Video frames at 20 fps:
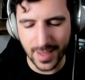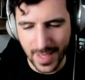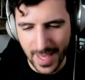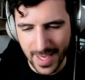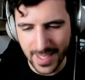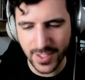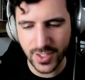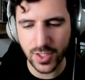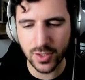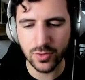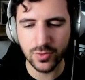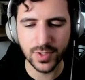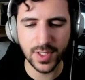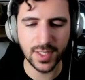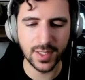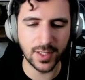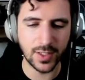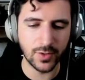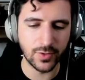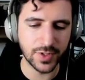
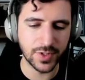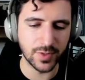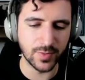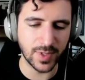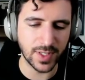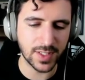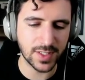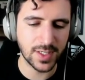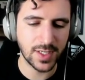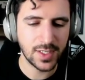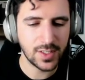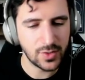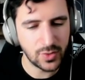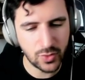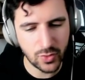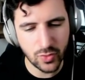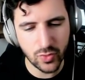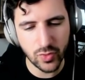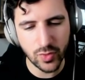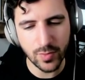excluding the ultimate,
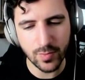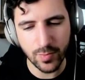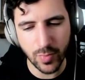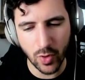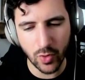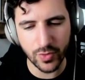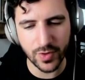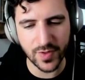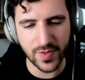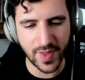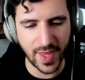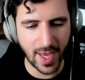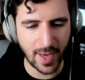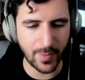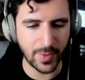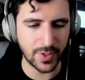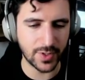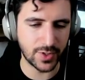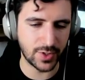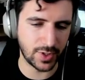do bonus
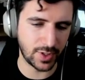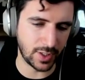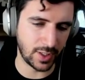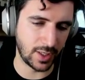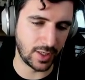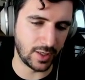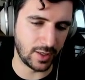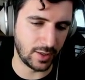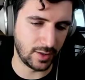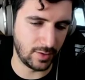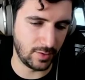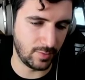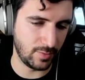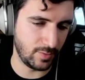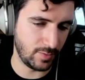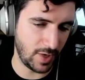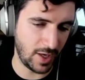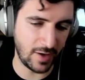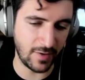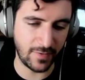damage
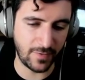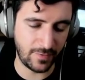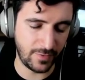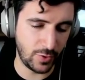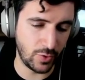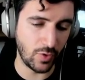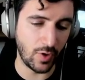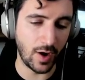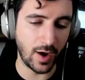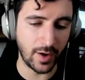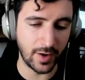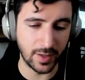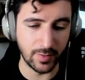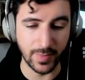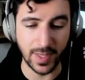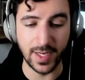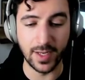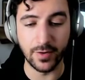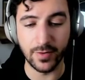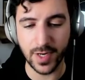if you are in
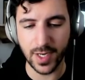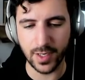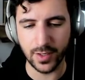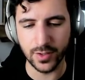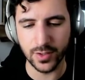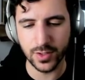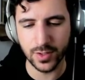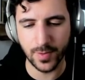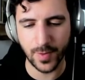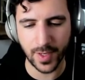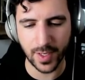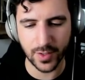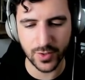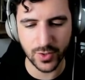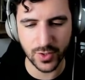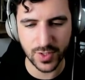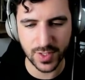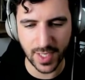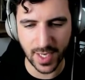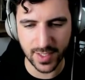melee range,
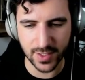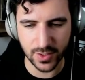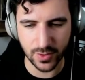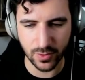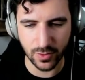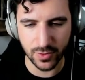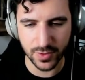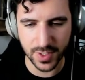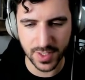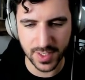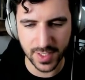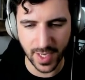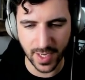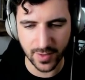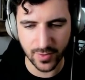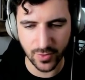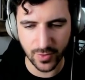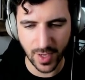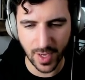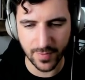just as your auto
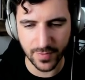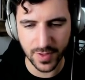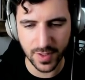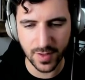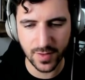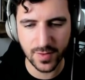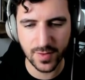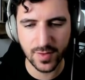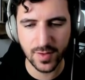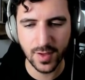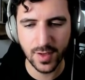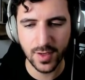attack. So you have this,